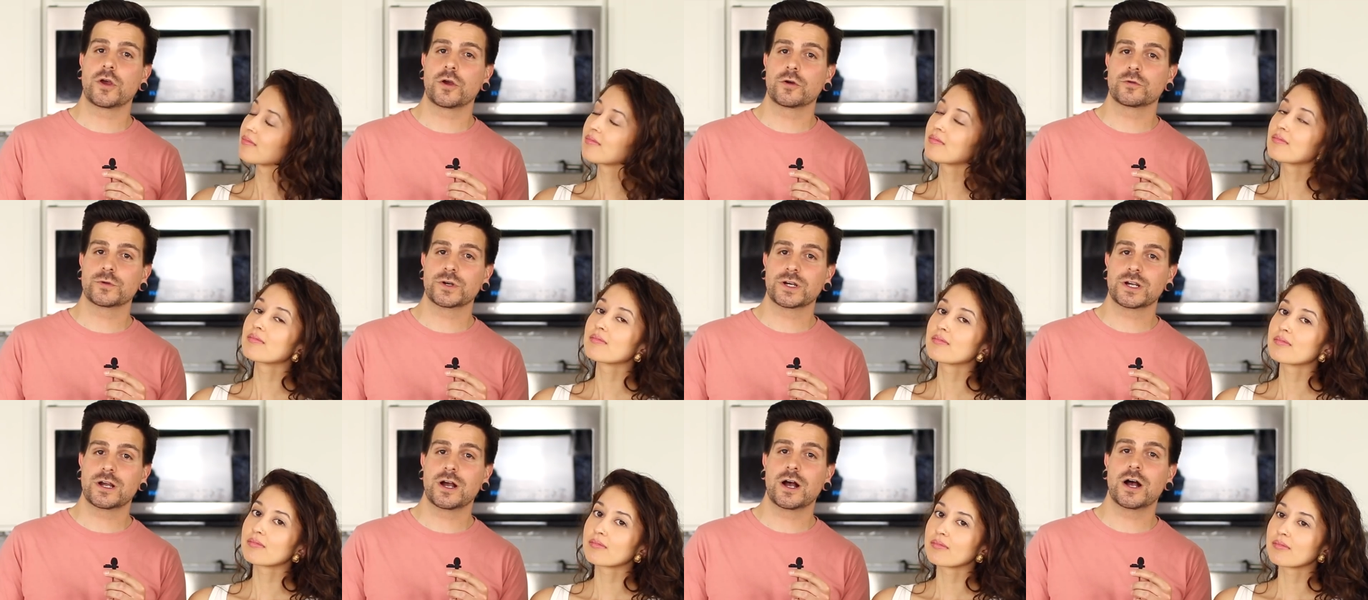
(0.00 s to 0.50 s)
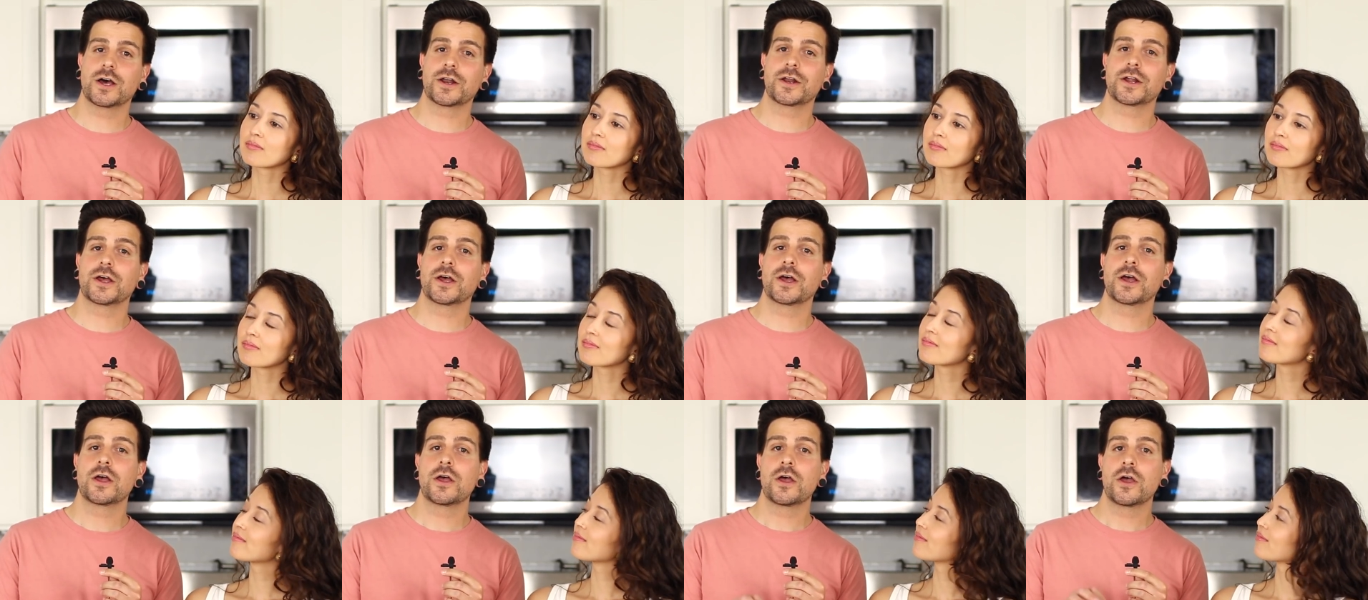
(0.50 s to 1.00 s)
Speaker 1: a
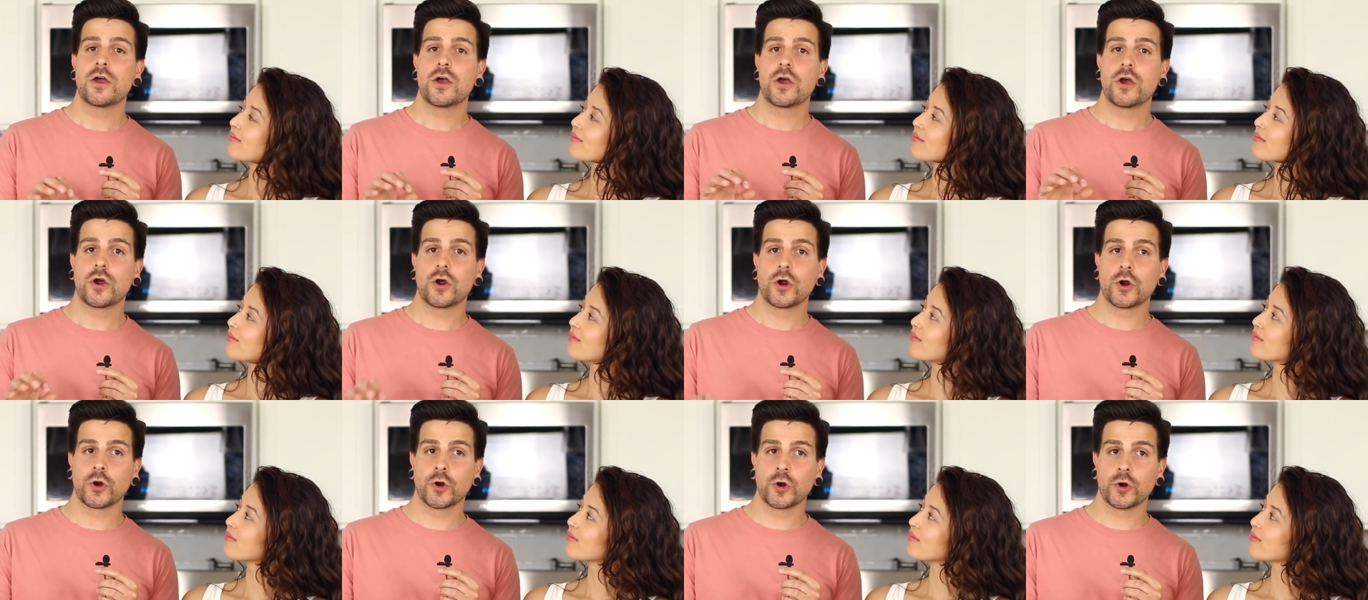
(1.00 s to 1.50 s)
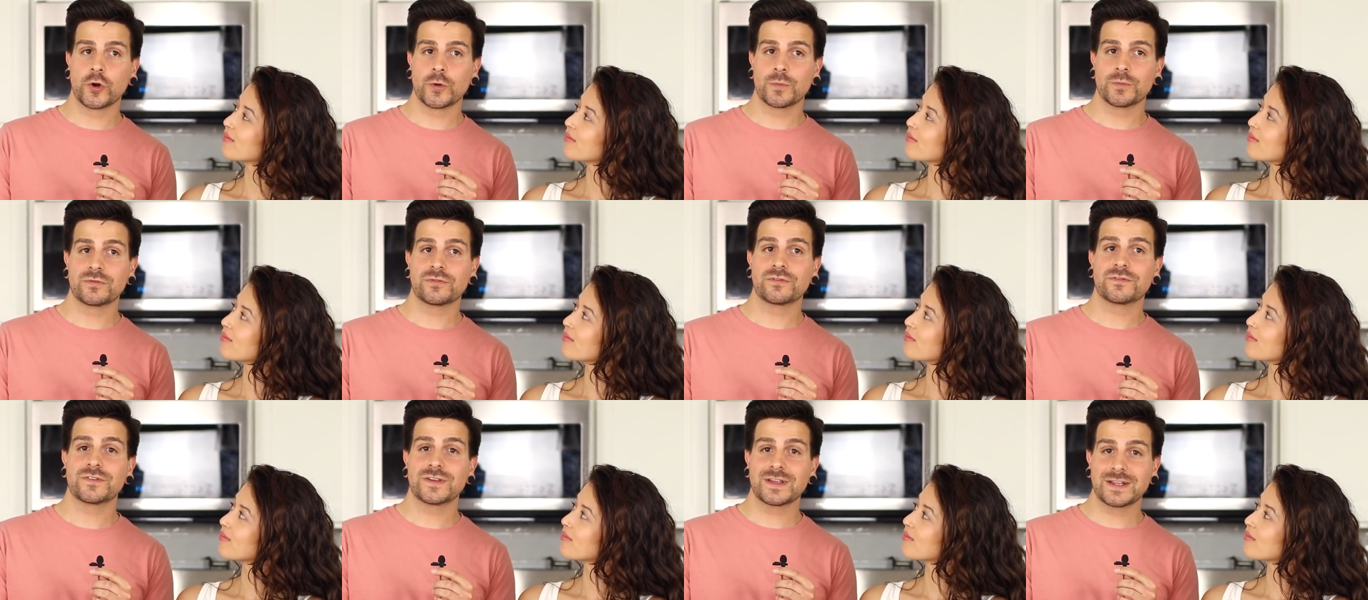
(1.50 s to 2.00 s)
ricotta herb
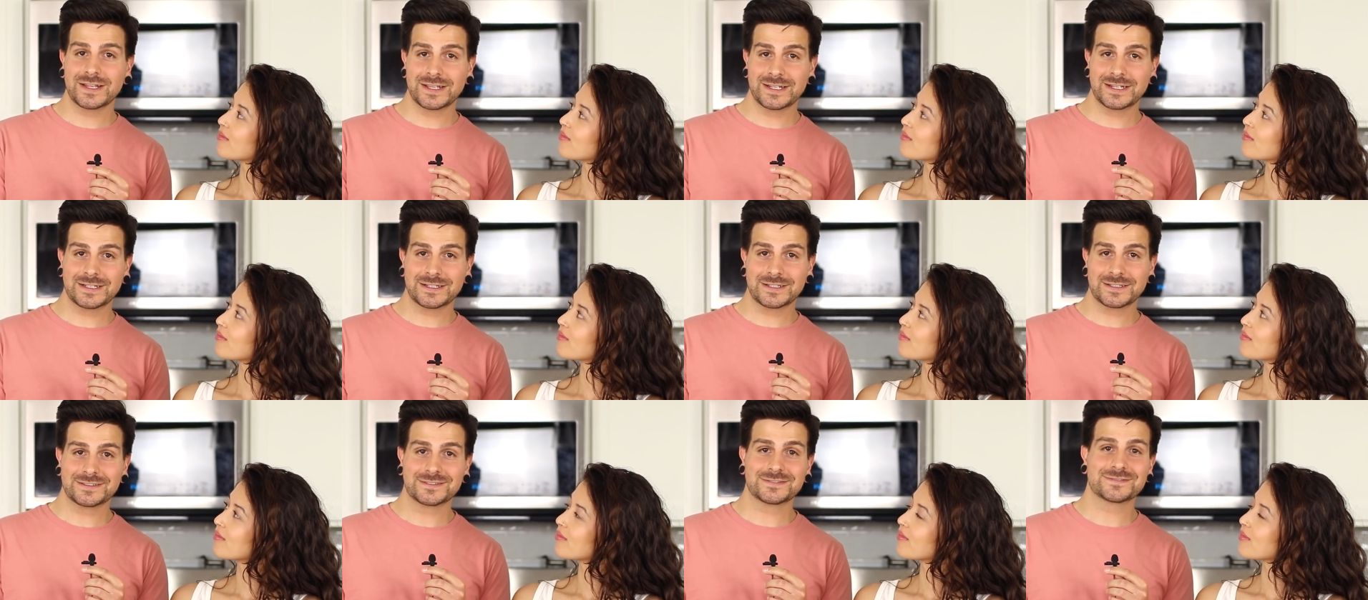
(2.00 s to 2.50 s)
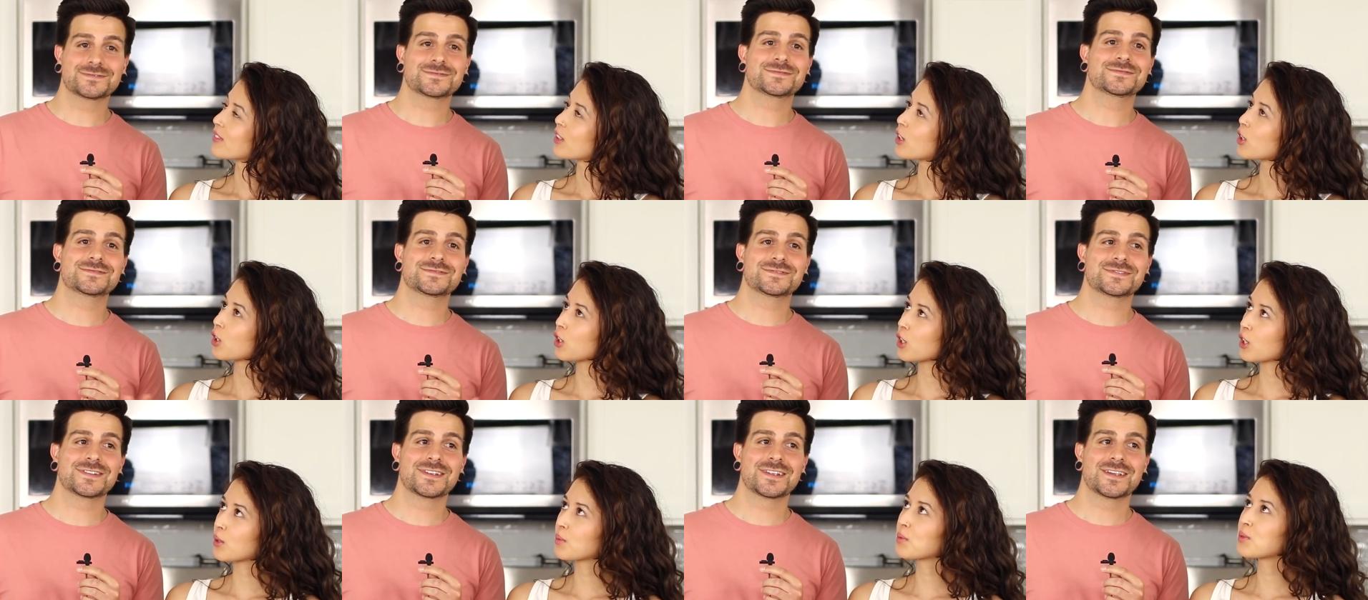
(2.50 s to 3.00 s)
filling.
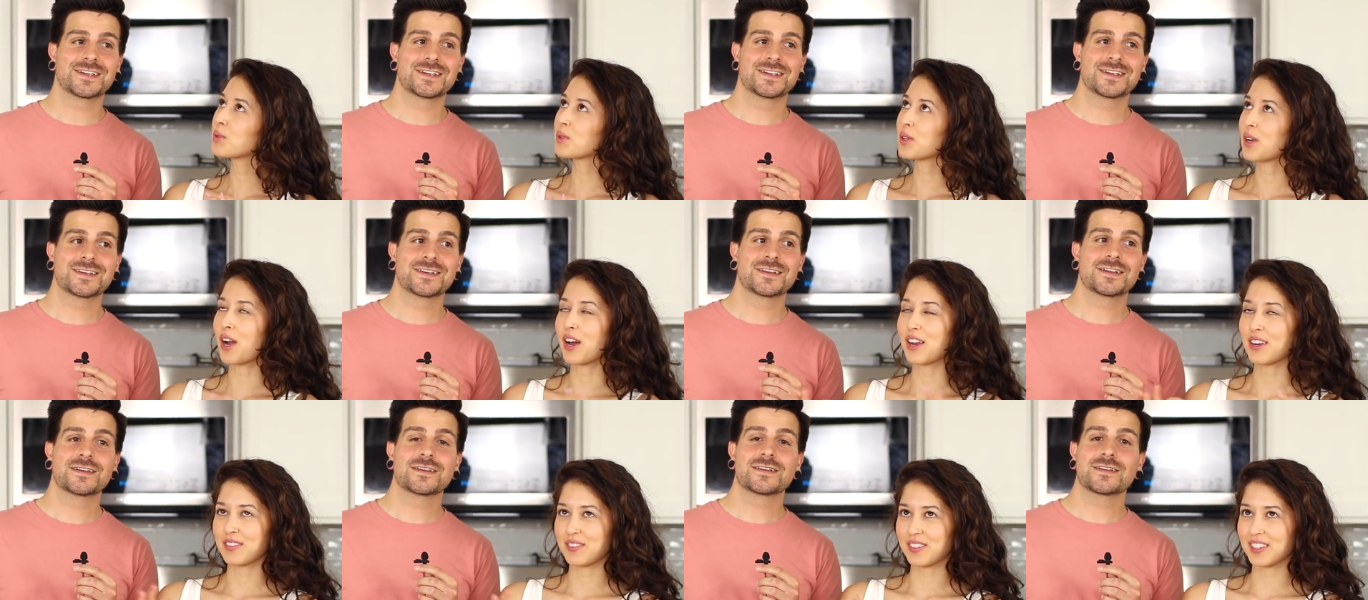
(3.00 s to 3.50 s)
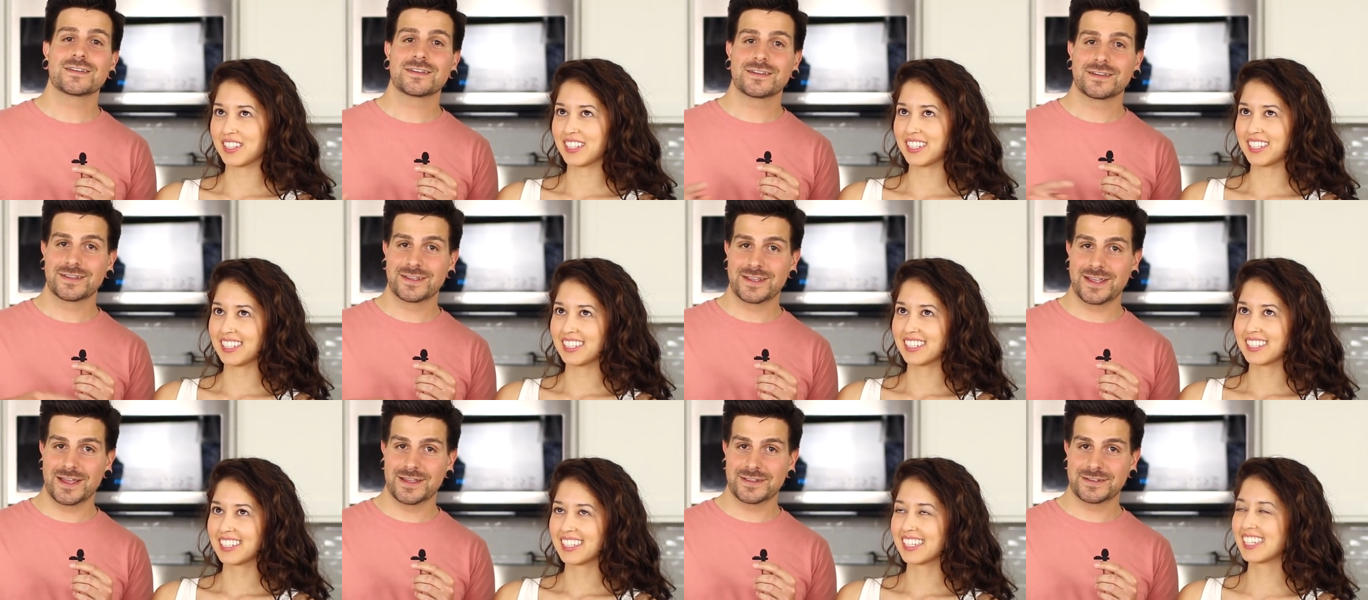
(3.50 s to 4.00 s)
Speaker 2: Herbed ricotta filling.
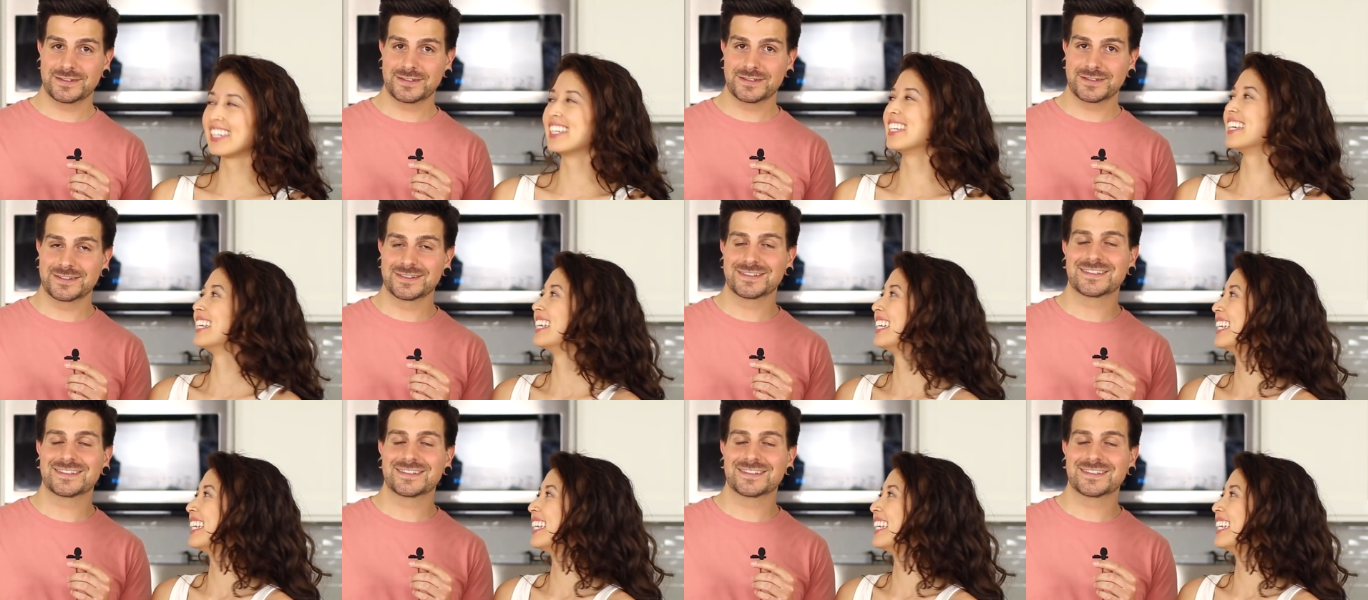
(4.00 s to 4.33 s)
Speaker 1: Yes.